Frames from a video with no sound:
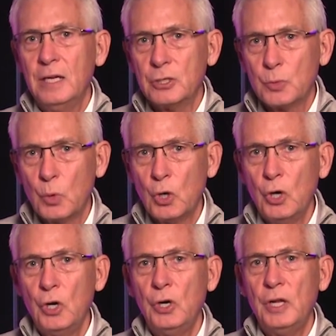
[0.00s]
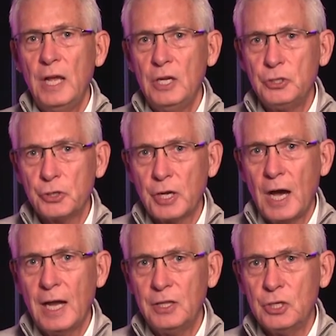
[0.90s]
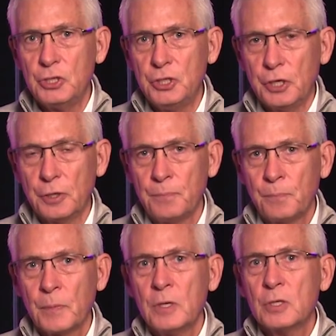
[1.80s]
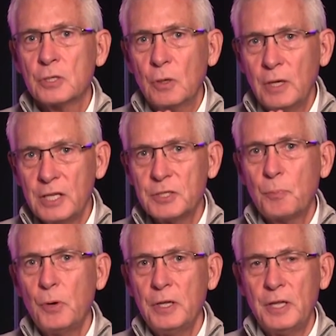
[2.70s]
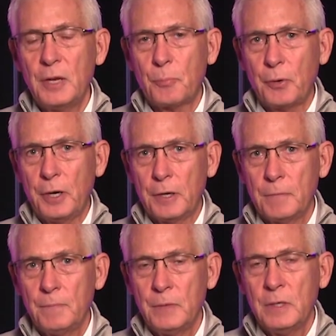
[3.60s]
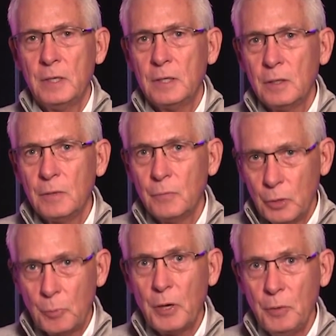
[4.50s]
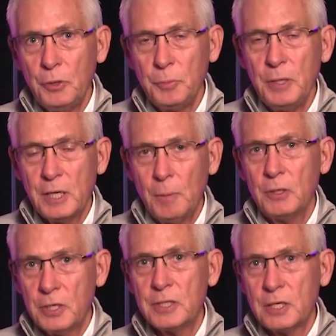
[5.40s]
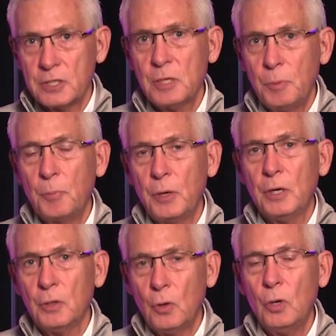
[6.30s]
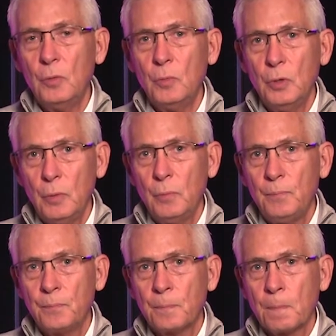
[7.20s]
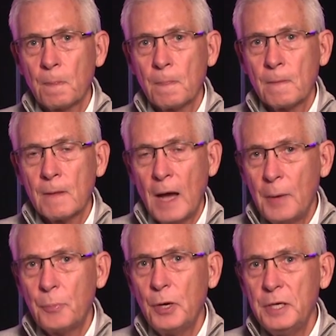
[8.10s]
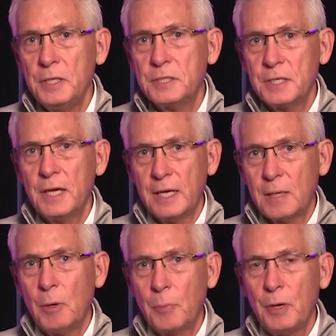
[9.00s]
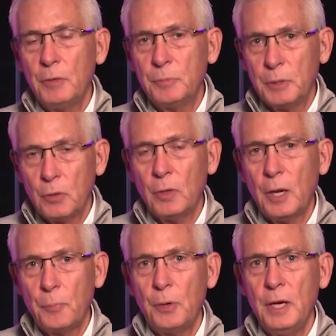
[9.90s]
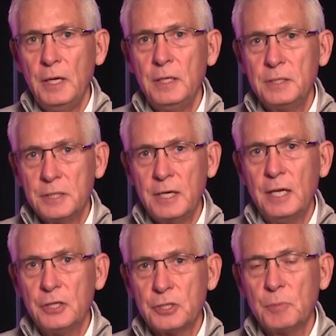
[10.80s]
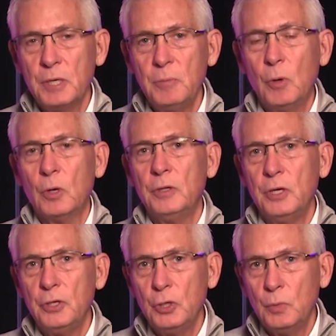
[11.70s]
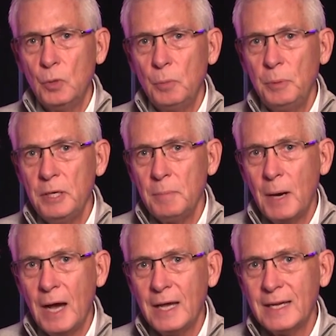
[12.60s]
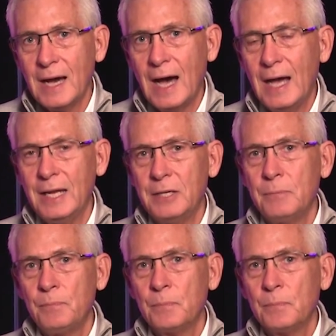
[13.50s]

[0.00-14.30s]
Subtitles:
His Word, as your guide this year. So let's pray that prayer. Will you pray it with me? Come on, that simple prayer. Lord, I pray today. Come on, pray with me. Lord, I pray today, this Monday morning, that You will be my guide.